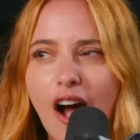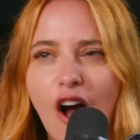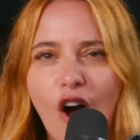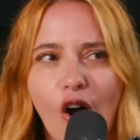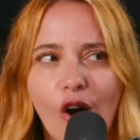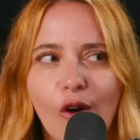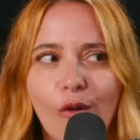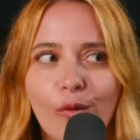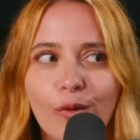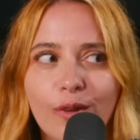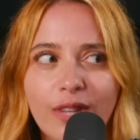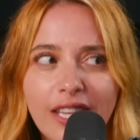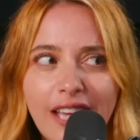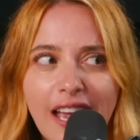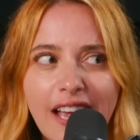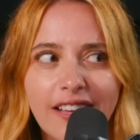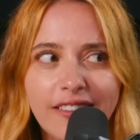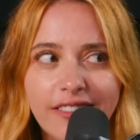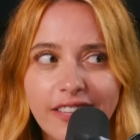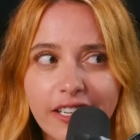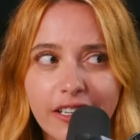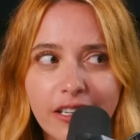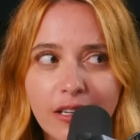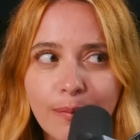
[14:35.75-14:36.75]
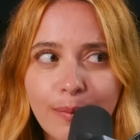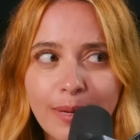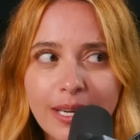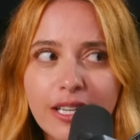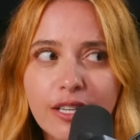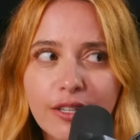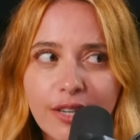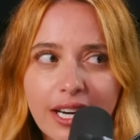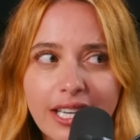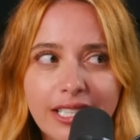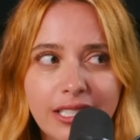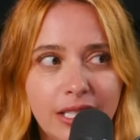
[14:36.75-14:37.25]
oh, there could be
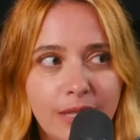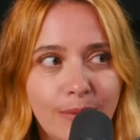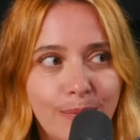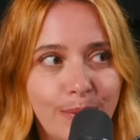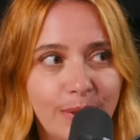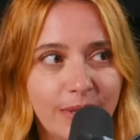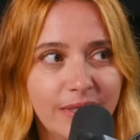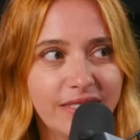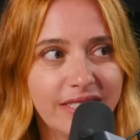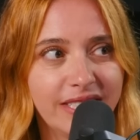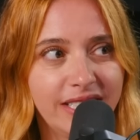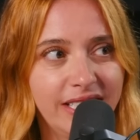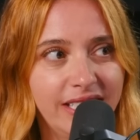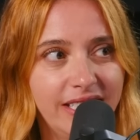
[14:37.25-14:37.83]
a crazy person